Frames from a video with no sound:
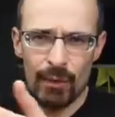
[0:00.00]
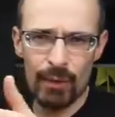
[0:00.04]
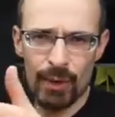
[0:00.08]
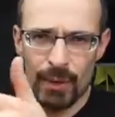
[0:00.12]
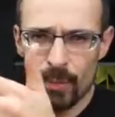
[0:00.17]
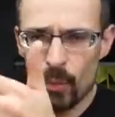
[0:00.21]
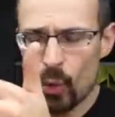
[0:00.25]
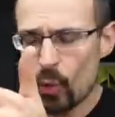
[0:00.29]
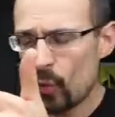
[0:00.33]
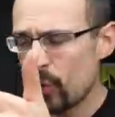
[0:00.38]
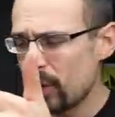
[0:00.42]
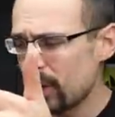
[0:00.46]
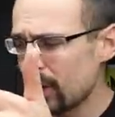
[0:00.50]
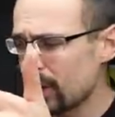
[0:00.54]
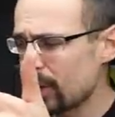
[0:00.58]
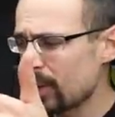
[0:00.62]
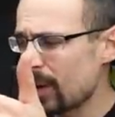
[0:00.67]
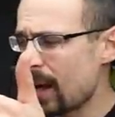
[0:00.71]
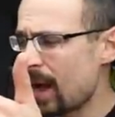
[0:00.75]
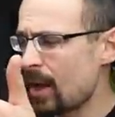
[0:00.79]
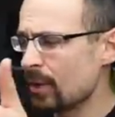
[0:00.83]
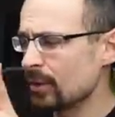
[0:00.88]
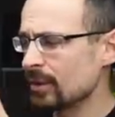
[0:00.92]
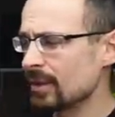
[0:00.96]
were moving
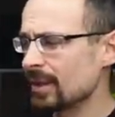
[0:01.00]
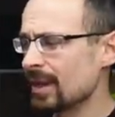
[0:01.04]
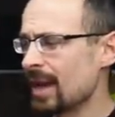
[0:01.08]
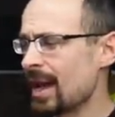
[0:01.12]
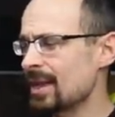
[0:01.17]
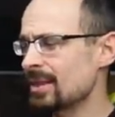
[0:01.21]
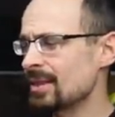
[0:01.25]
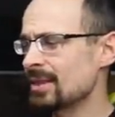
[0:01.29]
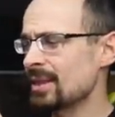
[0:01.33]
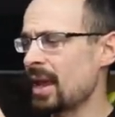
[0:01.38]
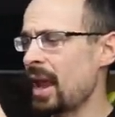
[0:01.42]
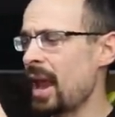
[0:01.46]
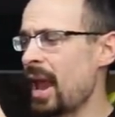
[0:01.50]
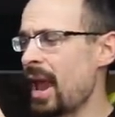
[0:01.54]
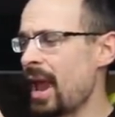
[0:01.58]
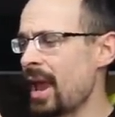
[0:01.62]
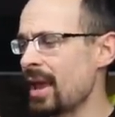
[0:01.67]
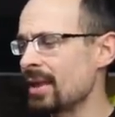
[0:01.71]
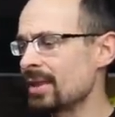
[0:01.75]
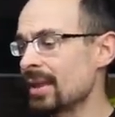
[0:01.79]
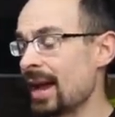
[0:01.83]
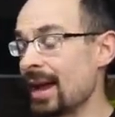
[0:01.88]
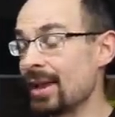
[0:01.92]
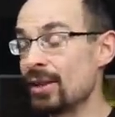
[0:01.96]
around a lot,
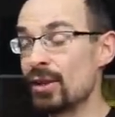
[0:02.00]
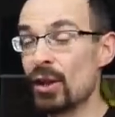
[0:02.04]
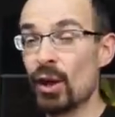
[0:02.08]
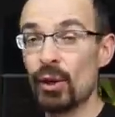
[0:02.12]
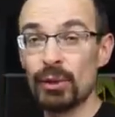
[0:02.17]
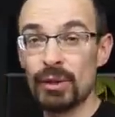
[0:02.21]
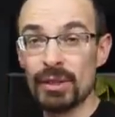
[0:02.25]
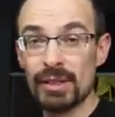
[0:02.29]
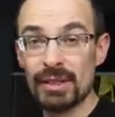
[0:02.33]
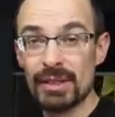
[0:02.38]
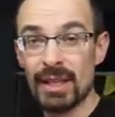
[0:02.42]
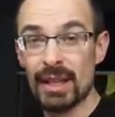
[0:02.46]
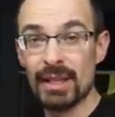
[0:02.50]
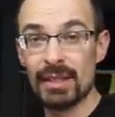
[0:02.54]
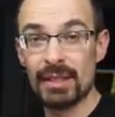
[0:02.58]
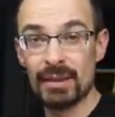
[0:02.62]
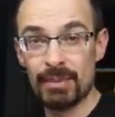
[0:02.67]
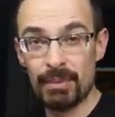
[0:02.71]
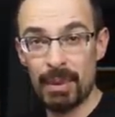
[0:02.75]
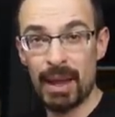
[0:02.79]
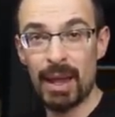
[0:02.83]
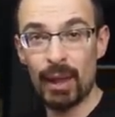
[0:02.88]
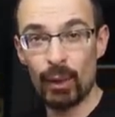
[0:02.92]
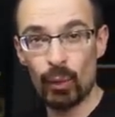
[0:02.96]
and I noticed that
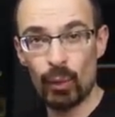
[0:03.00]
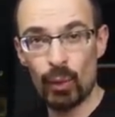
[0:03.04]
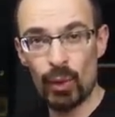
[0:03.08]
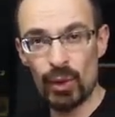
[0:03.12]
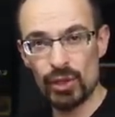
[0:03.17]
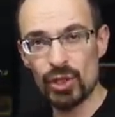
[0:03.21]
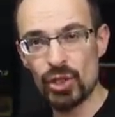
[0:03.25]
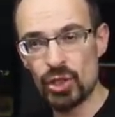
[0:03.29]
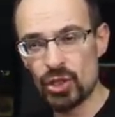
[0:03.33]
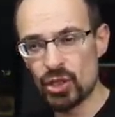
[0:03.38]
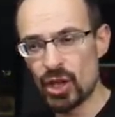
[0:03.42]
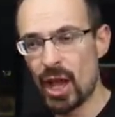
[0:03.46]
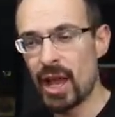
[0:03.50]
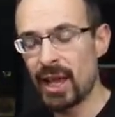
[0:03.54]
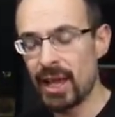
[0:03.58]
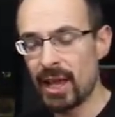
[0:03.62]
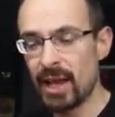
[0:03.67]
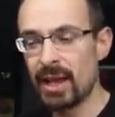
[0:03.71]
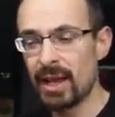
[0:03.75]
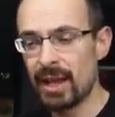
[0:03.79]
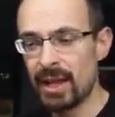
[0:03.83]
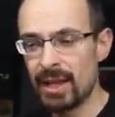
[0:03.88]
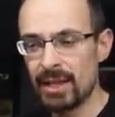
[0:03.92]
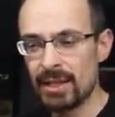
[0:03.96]
the male was
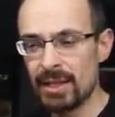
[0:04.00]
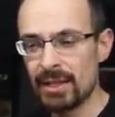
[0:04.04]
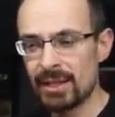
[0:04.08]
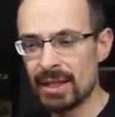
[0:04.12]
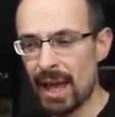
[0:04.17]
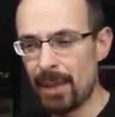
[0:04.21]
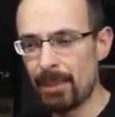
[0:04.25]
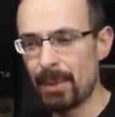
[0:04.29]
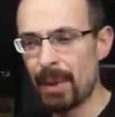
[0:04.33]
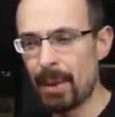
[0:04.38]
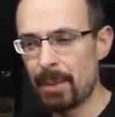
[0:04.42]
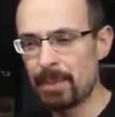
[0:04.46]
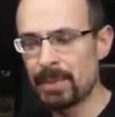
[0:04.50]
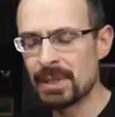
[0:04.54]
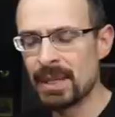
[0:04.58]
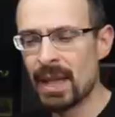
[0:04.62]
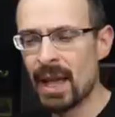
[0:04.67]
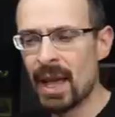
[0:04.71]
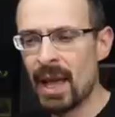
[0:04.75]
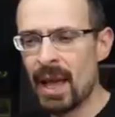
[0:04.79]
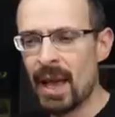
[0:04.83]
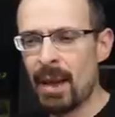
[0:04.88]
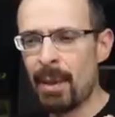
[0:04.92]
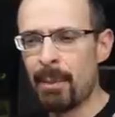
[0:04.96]
shaking in the time lapse.
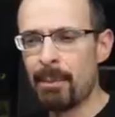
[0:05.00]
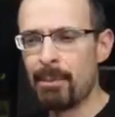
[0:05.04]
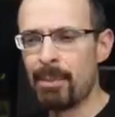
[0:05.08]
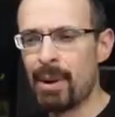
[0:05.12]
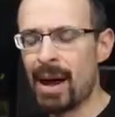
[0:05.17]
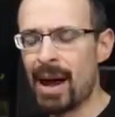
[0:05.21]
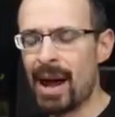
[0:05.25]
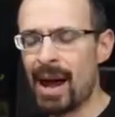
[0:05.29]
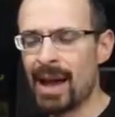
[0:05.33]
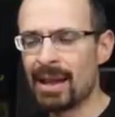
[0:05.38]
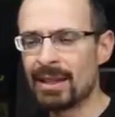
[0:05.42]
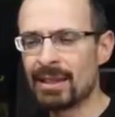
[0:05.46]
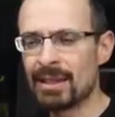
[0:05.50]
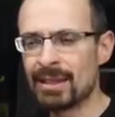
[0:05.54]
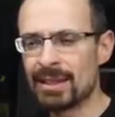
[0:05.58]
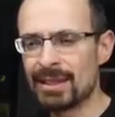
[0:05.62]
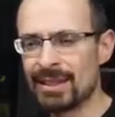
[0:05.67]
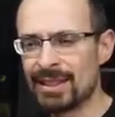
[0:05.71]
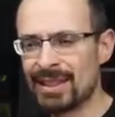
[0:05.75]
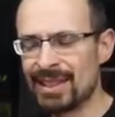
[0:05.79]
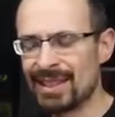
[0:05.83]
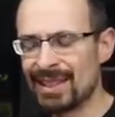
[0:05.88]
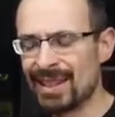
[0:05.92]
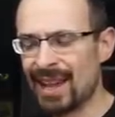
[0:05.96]
But
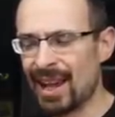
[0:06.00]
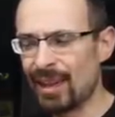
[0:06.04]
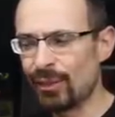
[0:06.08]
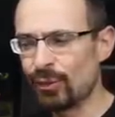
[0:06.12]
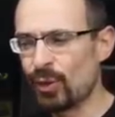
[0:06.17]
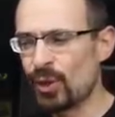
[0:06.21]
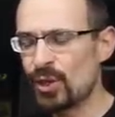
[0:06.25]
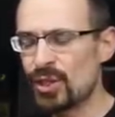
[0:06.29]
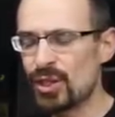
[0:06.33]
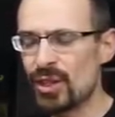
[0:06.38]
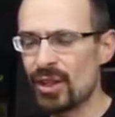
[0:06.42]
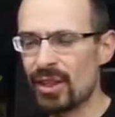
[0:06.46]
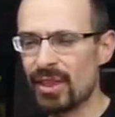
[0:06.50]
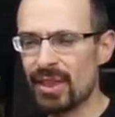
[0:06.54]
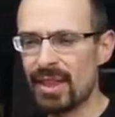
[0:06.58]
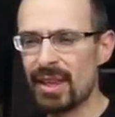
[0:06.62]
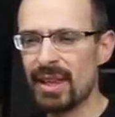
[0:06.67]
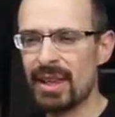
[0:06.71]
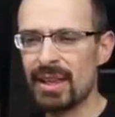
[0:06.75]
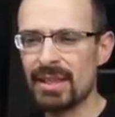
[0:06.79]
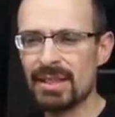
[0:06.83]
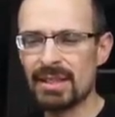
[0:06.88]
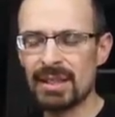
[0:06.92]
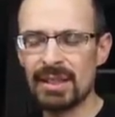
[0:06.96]
the unfortunate
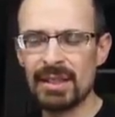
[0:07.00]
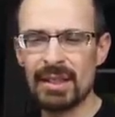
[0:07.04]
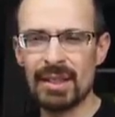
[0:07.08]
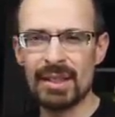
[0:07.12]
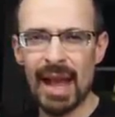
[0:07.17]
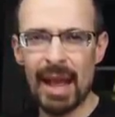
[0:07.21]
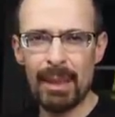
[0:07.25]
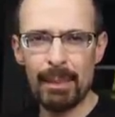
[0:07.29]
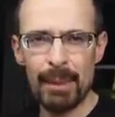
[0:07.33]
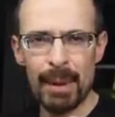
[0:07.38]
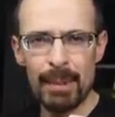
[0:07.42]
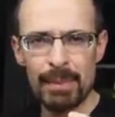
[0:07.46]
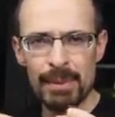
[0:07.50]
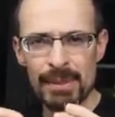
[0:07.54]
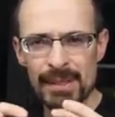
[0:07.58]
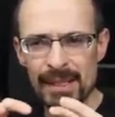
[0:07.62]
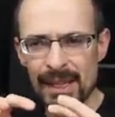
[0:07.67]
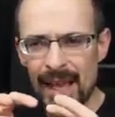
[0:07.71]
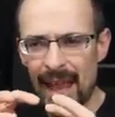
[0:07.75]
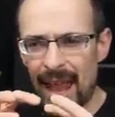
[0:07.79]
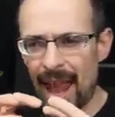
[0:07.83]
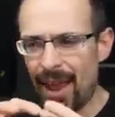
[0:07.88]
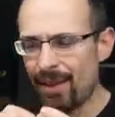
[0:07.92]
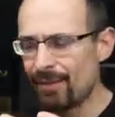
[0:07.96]
thing is, in the time lapse
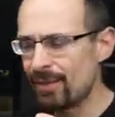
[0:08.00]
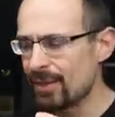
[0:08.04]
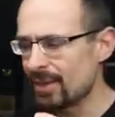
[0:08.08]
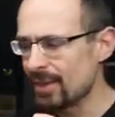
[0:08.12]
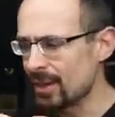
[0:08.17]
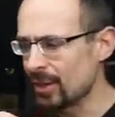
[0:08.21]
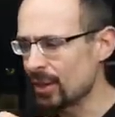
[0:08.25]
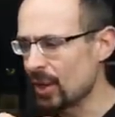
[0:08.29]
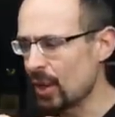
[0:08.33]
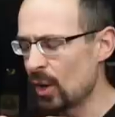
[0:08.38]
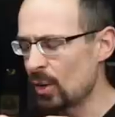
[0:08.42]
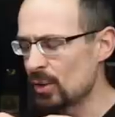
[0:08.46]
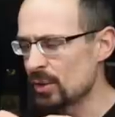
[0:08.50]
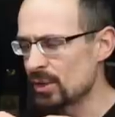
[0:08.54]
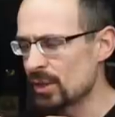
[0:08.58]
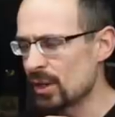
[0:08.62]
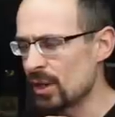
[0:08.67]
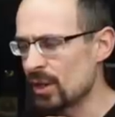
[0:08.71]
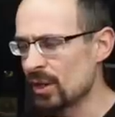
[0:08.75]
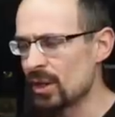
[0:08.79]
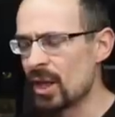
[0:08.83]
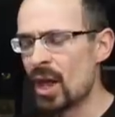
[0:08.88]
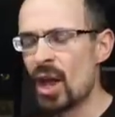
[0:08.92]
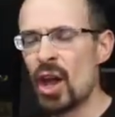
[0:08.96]
everything goes
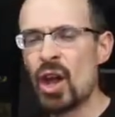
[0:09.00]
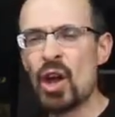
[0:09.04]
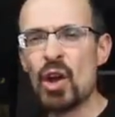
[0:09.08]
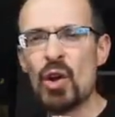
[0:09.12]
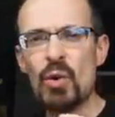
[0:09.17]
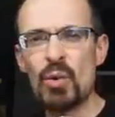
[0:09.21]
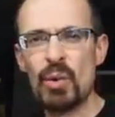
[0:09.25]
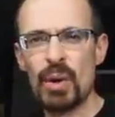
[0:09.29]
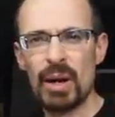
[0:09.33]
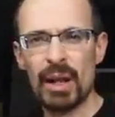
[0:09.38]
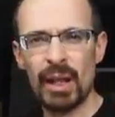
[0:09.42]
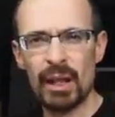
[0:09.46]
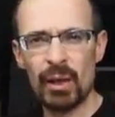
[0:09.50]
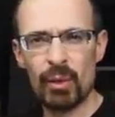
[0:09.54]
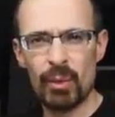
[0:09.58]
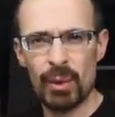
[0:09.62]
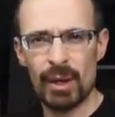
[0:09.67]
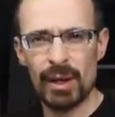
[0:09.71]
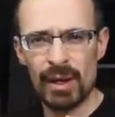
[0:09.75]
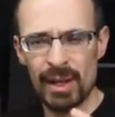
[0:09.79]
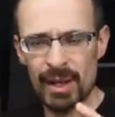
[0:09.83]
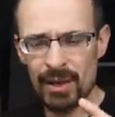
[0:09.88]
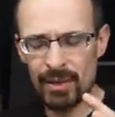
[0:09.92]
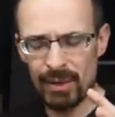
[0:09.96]
on
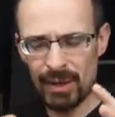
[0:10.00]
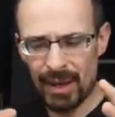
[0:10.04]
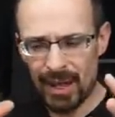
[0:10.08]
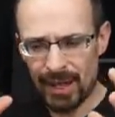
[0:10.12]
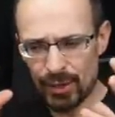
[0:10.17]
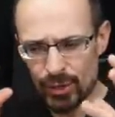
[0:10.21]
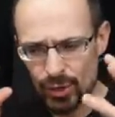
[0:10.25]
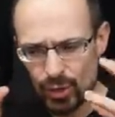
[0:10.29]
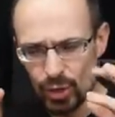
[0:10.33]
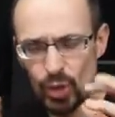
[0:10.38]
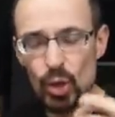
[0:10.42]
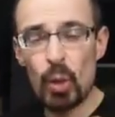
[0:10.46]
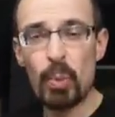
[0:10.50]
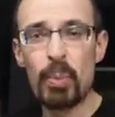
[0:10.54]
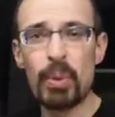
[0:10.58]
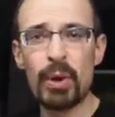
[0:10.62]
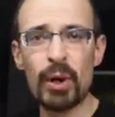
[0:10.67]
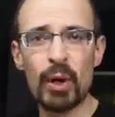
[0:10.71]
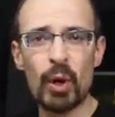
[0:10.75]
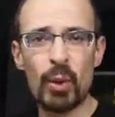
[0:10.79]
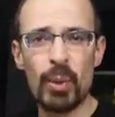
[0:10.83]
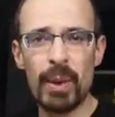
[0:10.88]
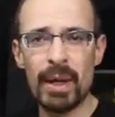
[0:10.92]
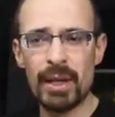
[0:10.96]
really like
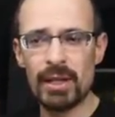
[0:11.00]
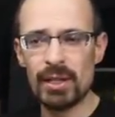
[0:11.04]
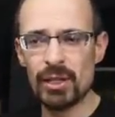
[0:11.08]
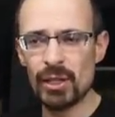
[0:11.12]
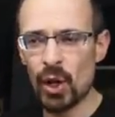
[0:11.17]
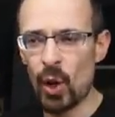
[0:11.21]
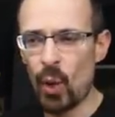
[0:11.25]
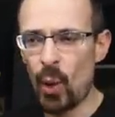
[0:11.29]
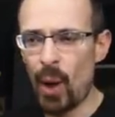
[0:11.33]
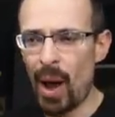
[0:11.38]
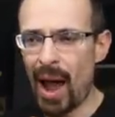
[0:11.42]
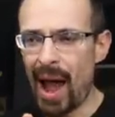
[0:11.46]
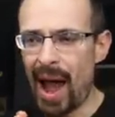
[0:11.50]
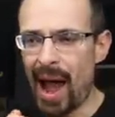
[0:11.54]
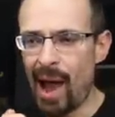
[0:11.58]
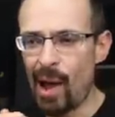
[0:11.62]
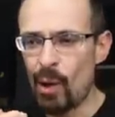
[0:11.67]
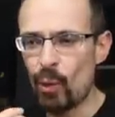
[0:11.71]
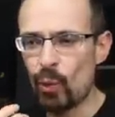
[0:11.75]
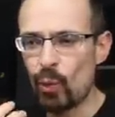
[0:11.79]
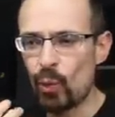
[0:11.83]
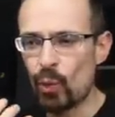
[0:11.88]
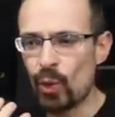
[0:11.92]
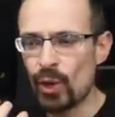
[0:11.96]
super quick, so
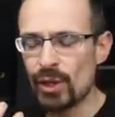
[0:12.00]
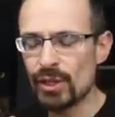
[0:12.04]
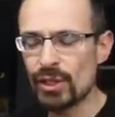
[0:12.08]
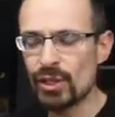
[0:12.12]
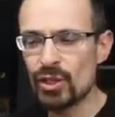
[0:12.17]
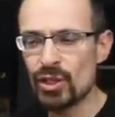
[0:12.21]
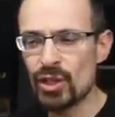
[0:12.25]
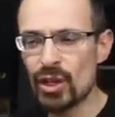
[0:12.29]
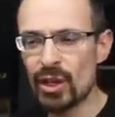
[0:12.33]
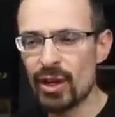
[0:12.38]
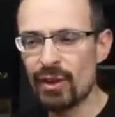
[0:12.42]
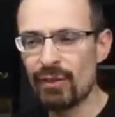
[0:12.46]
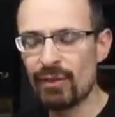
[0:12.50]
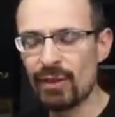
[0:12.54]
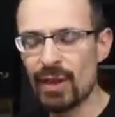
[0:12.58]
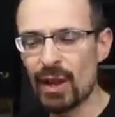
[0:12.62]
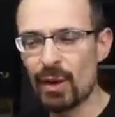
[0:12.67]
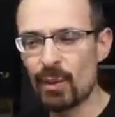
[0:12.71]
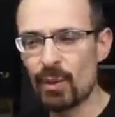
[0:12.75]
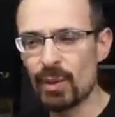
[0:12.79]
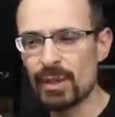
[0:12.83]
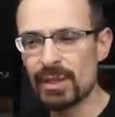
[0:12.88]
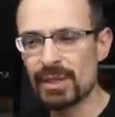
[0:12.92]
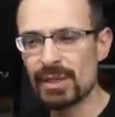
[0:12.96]
I wasn't sure if
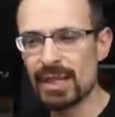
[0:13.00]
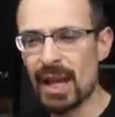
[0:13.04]
there was